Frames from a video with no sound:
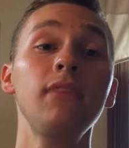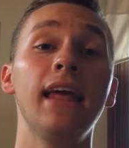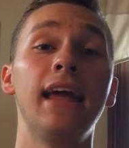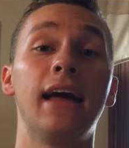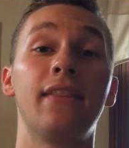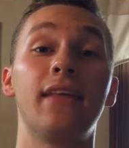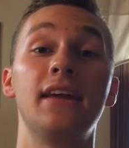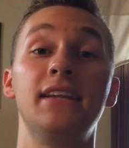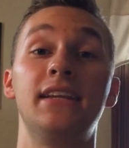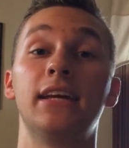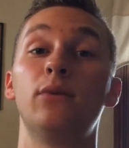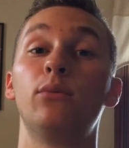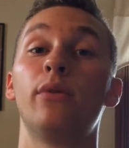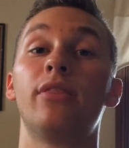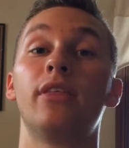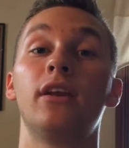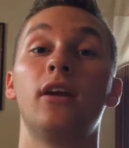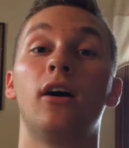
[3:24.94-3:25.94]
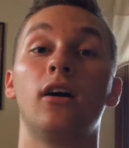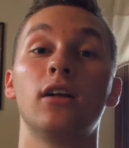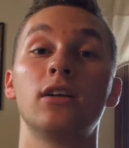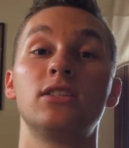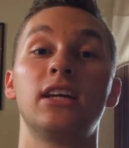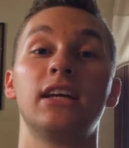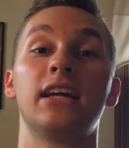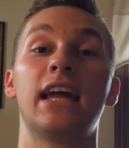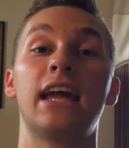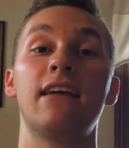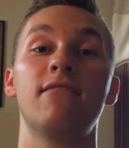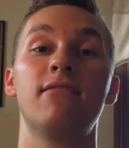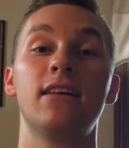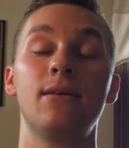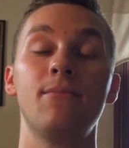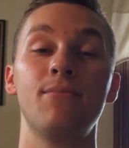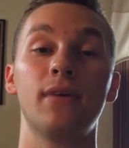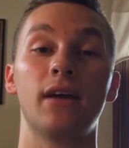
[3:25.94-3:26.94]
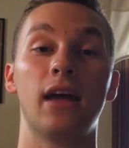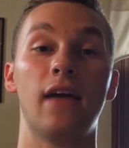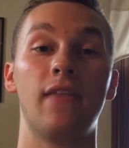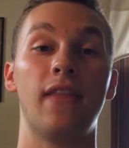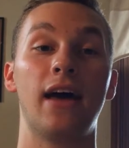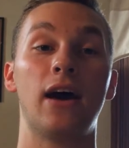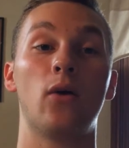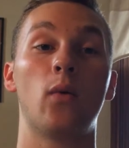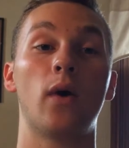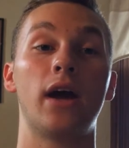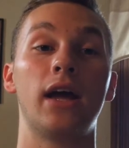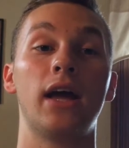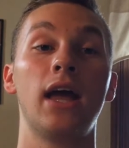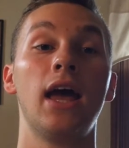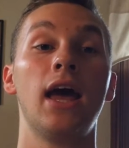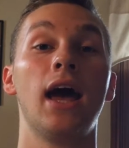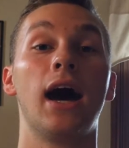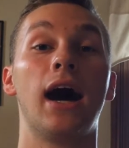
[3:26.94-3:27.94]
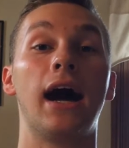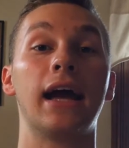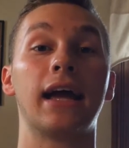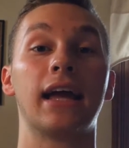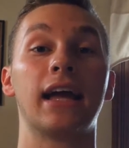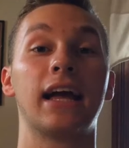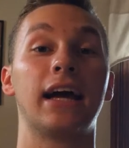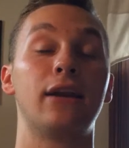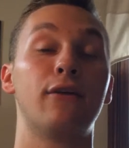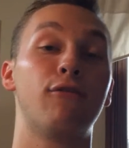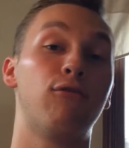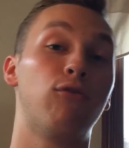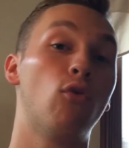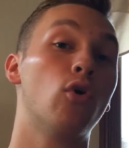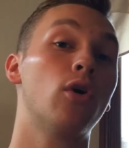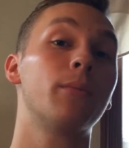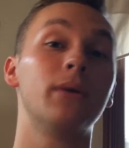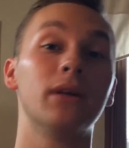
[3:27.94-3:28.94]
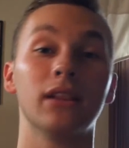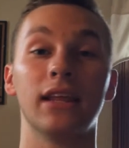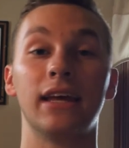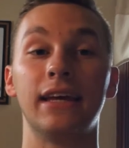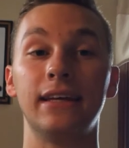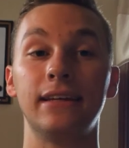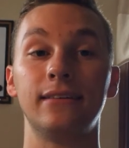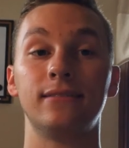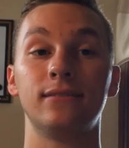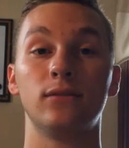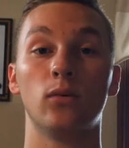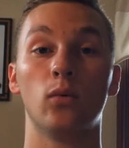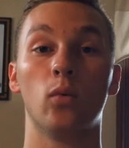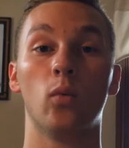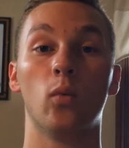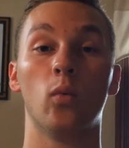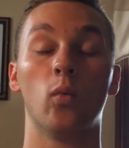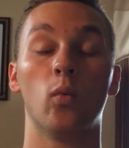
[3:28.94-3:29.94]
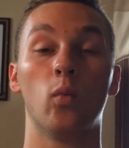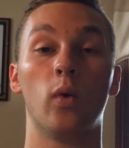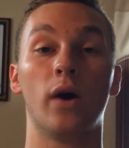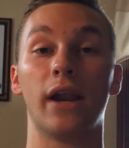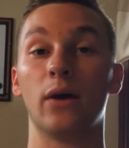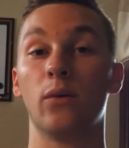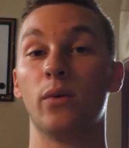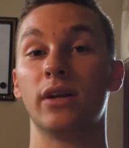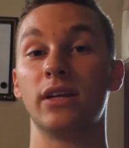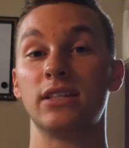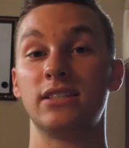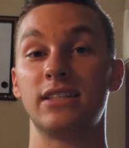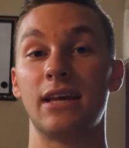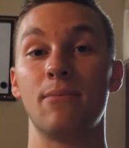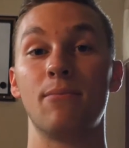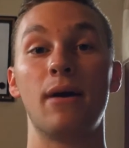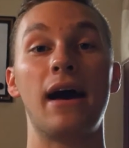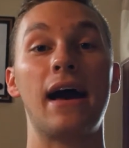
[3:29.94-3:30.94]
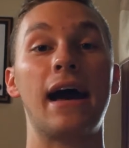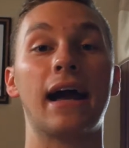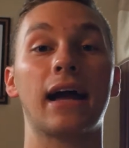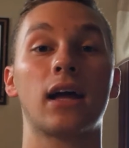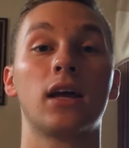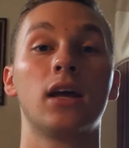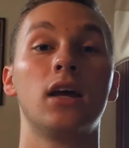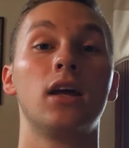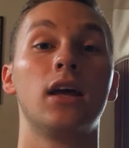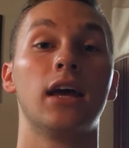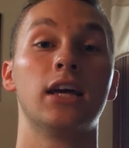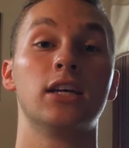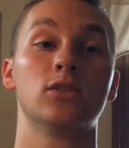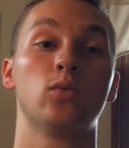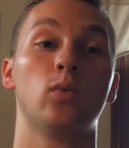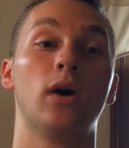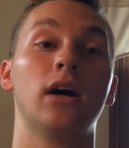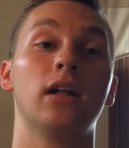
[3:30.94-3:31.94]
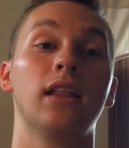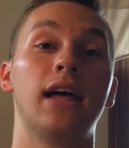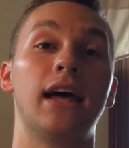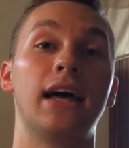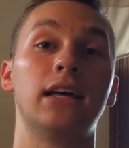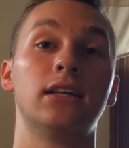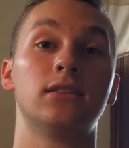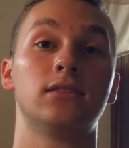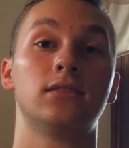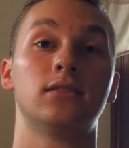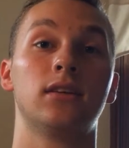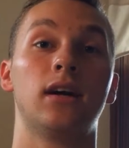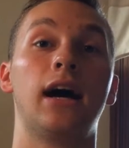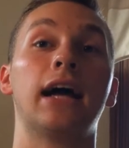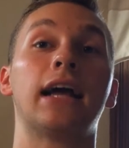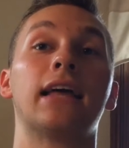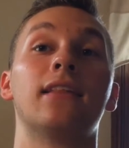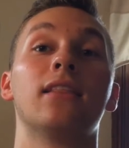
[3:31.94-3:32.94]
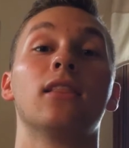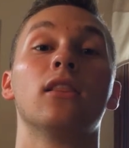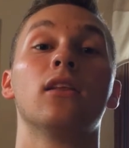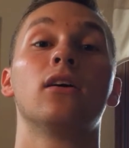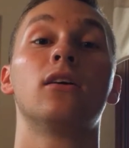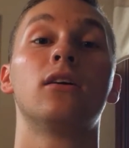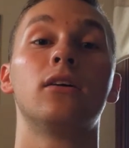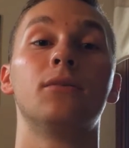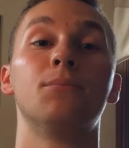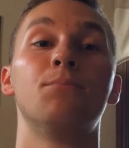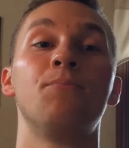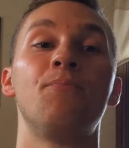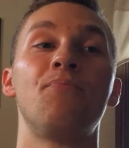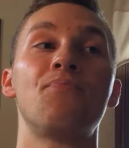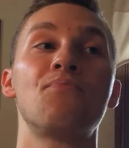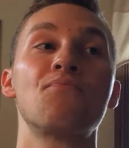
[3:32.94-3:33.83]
how they did with the knowledge I gave them, and that way I can kind of formulate what I want to say back, as well as I can learn